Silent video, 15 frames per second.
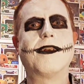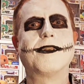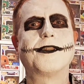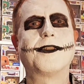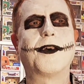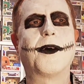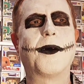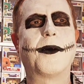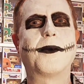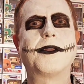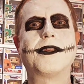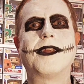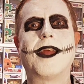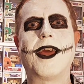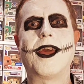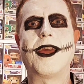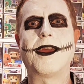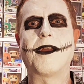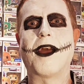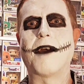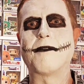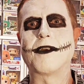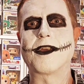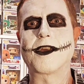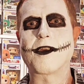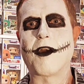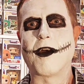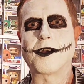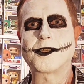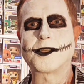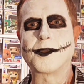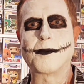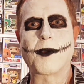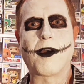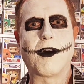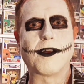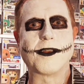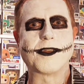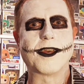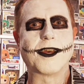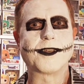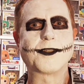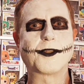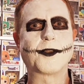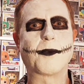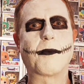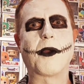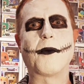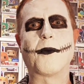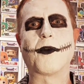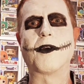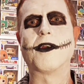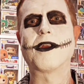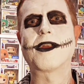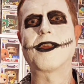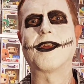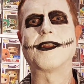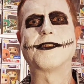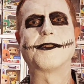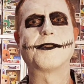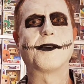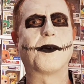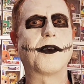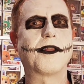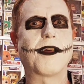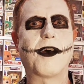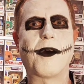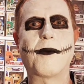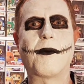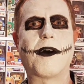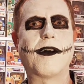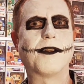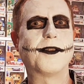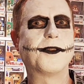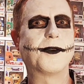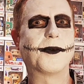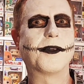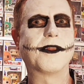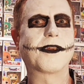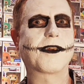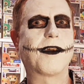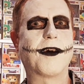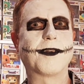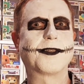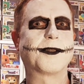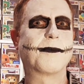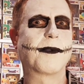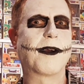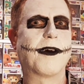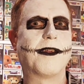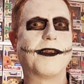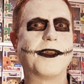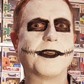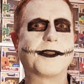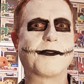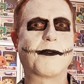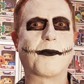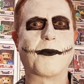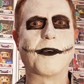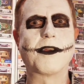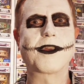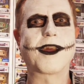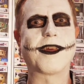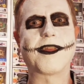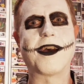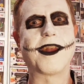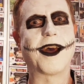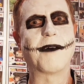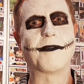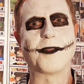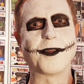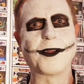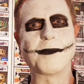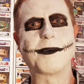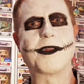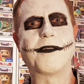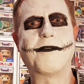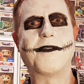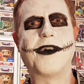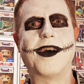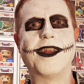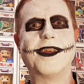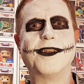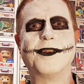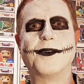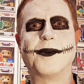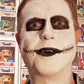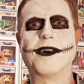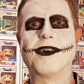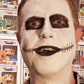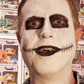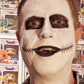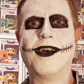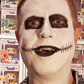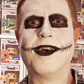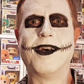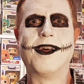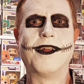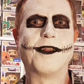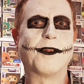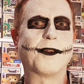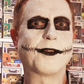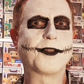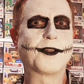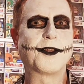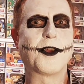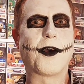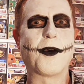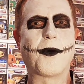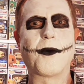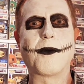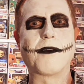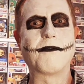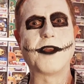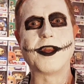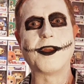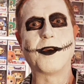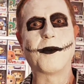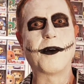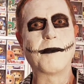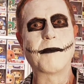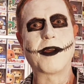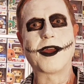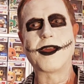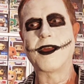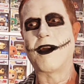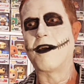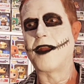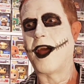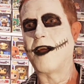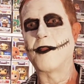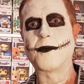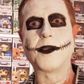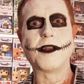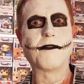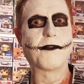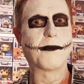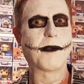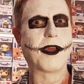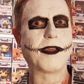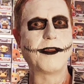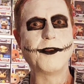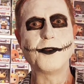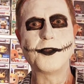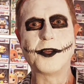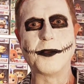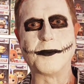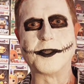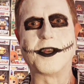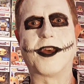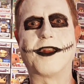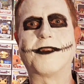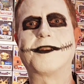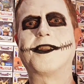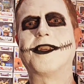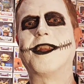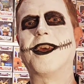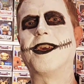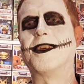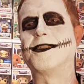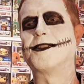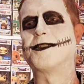So today having a costume contest through my work, and so I thought while doing the costume contest for work, I thought I'd have a little bit of fun and do a little show, a video on Halloween for my YouTube channel today.